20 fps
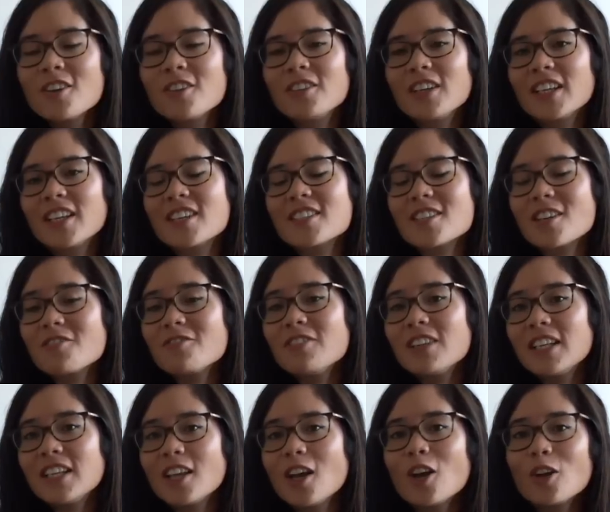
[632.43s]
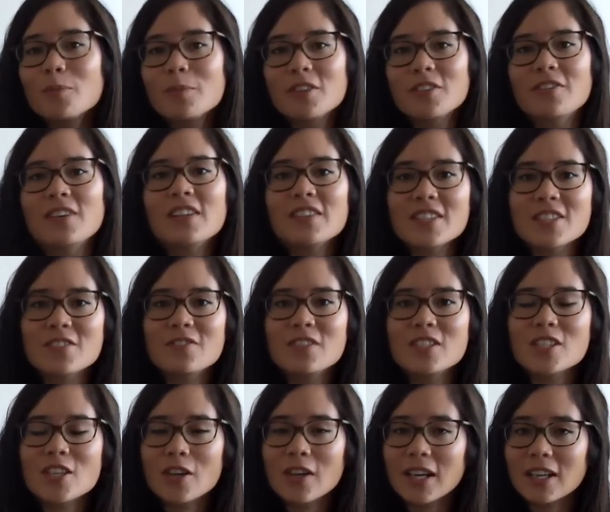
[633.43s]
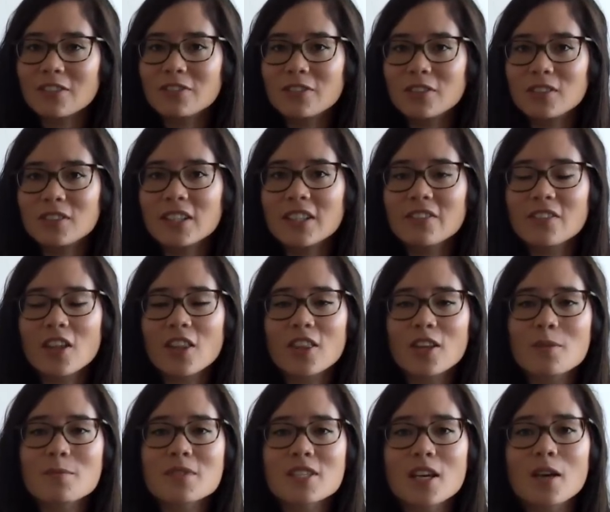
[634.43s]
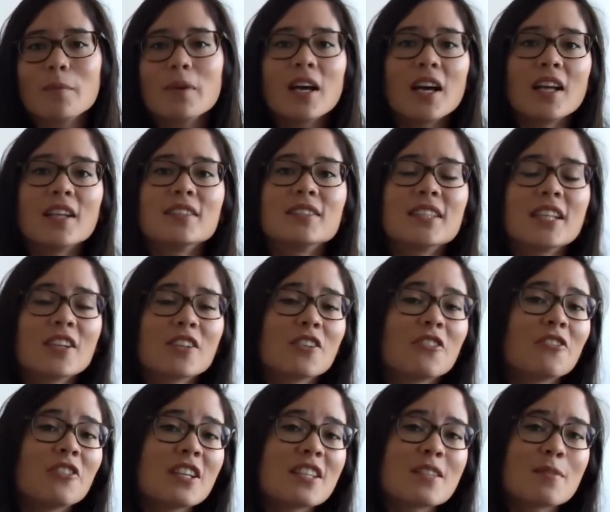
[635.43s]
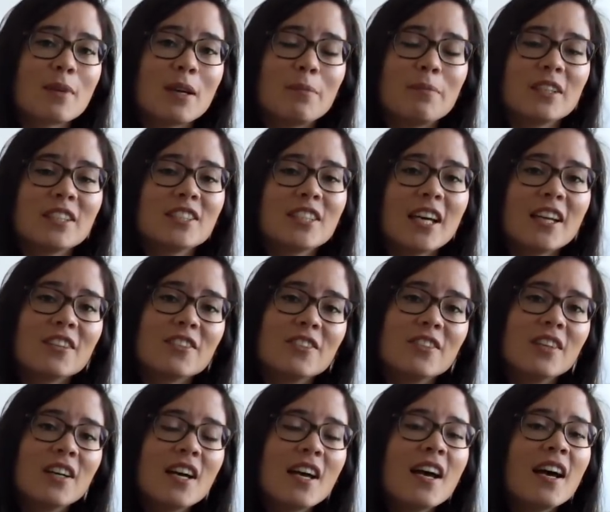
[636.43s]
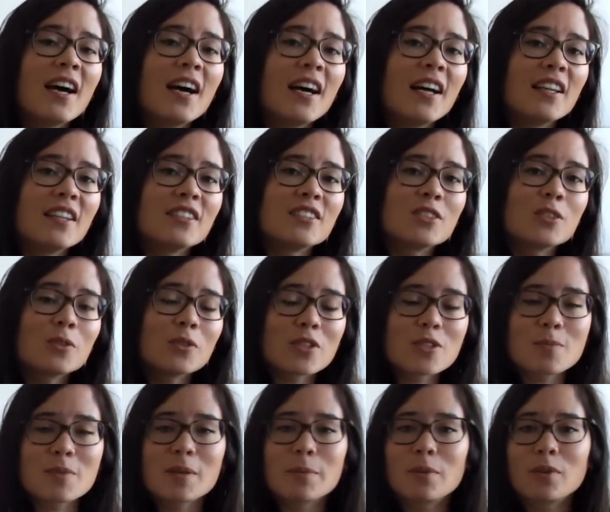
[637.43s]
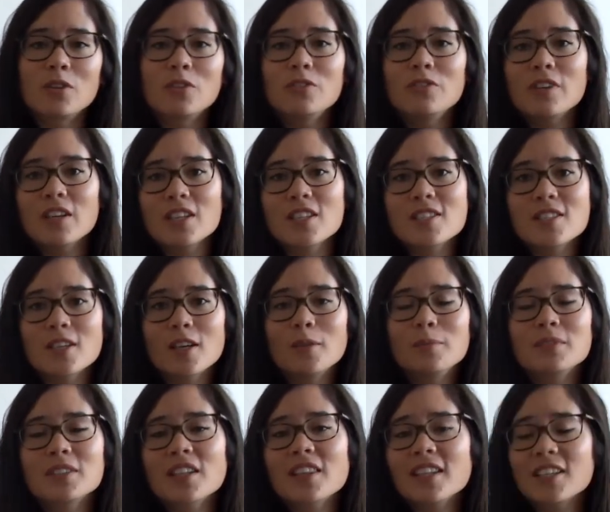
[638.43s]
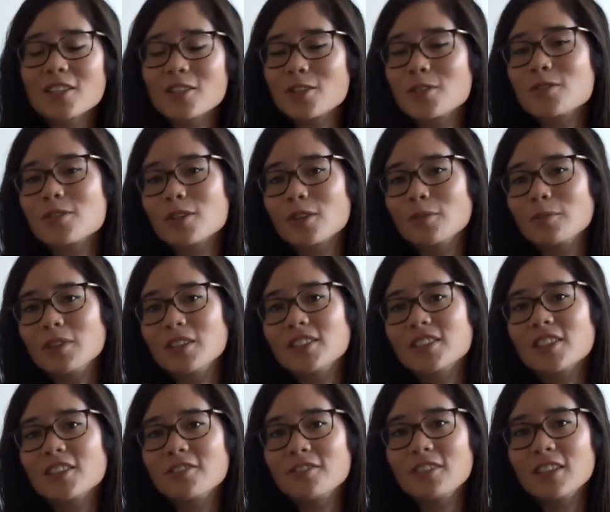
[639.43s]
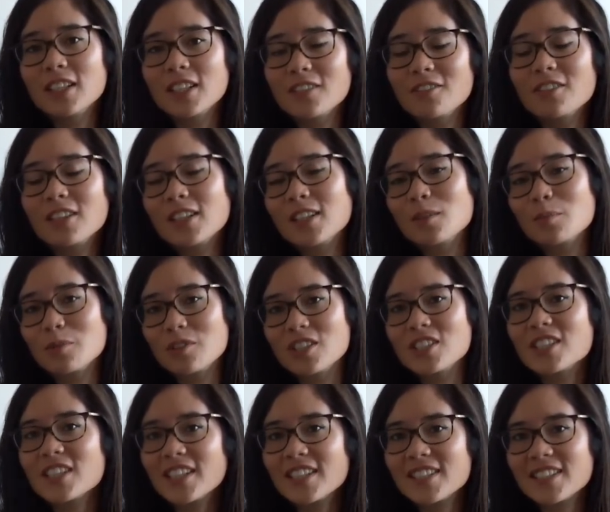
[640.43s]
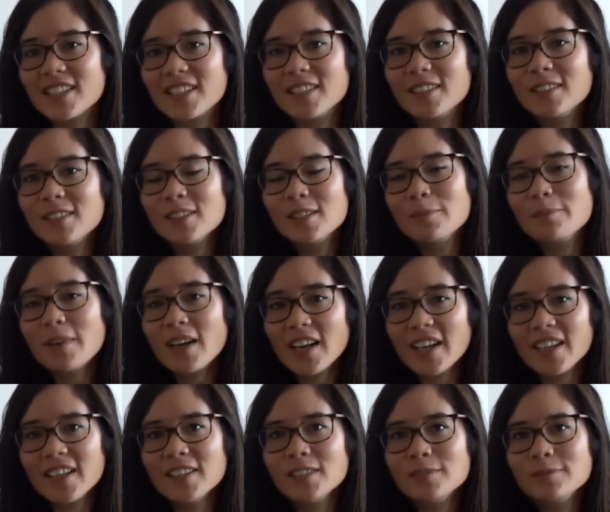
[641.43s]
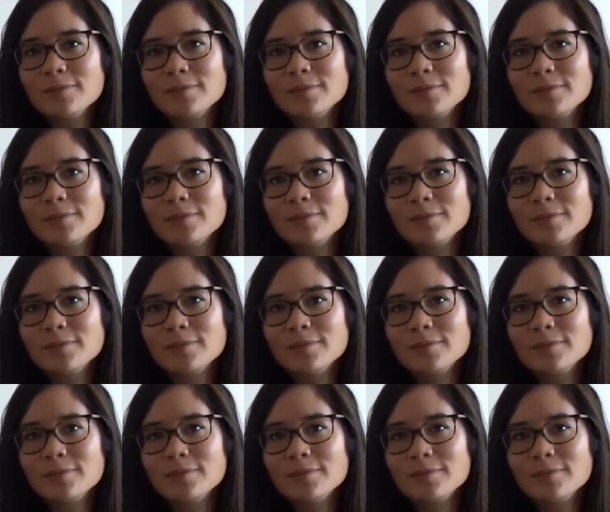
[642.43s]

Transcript: Right guys, I really hope you found this video helpful. Give it a thumbs up and tell your friends about my channel, and to all those people who've already subbed, thank you so much. I really, really appreciate it. Bye!